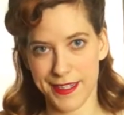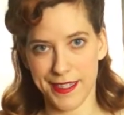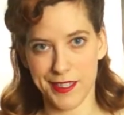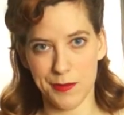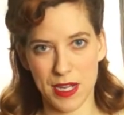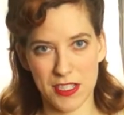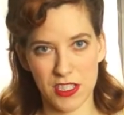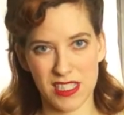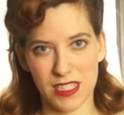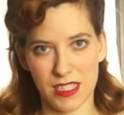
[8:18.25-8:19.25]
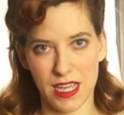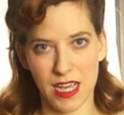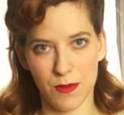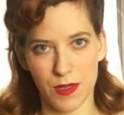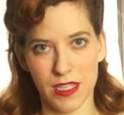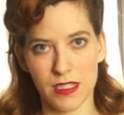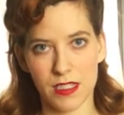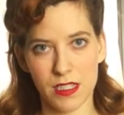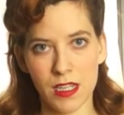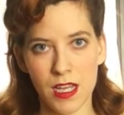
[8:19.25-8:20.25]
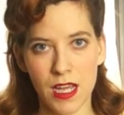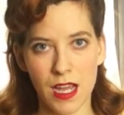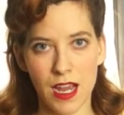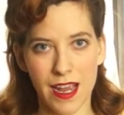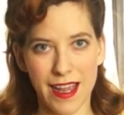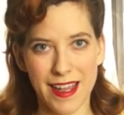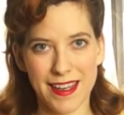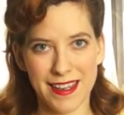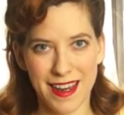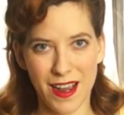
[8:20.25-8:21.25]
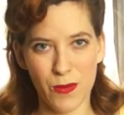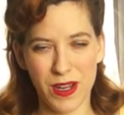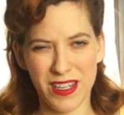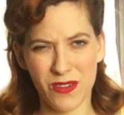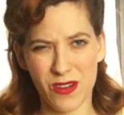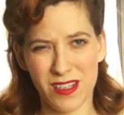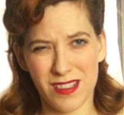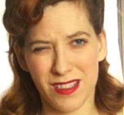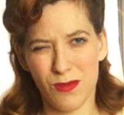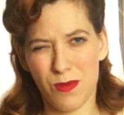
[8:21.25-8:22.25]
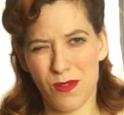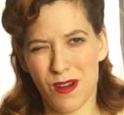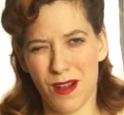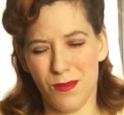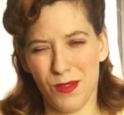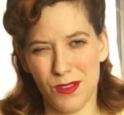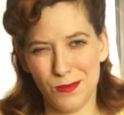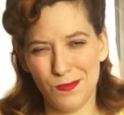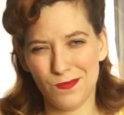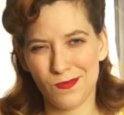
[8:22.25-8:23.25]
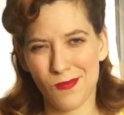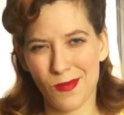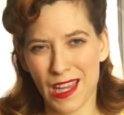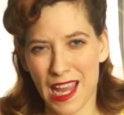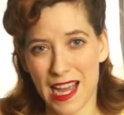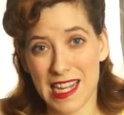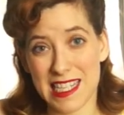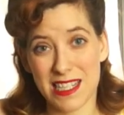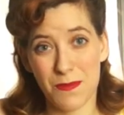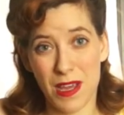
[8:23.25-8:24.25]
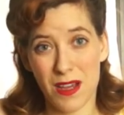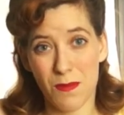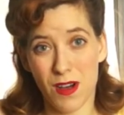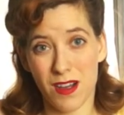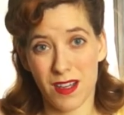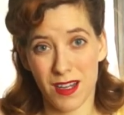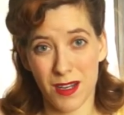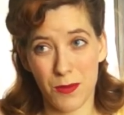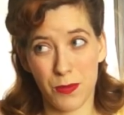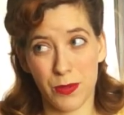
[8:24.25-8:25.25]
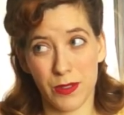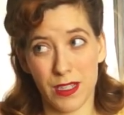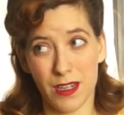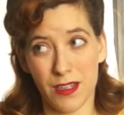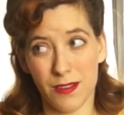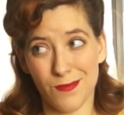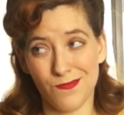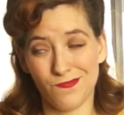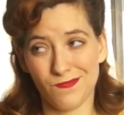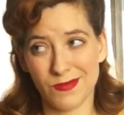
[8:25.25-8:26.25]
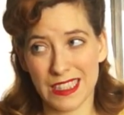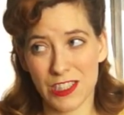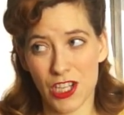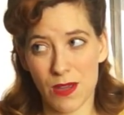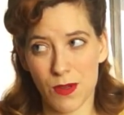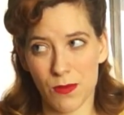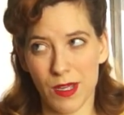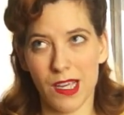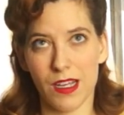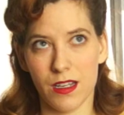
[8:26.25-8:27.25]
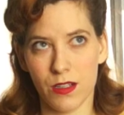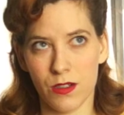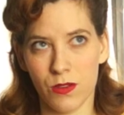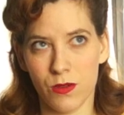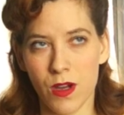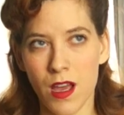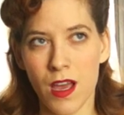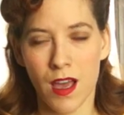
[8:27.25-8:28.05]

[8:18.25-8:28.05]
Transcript: I just need to hem it. And I ran across a little problem. I didn't make a mock-up. Shame on me, I know.